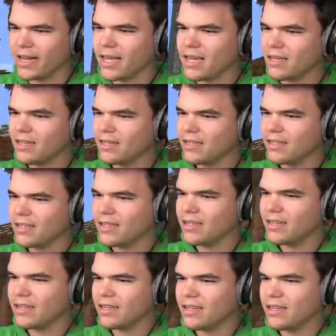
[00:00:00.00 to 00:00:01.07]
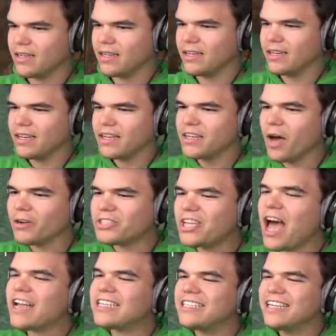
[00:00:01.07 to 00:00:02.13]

Five, four, three, no, Josh,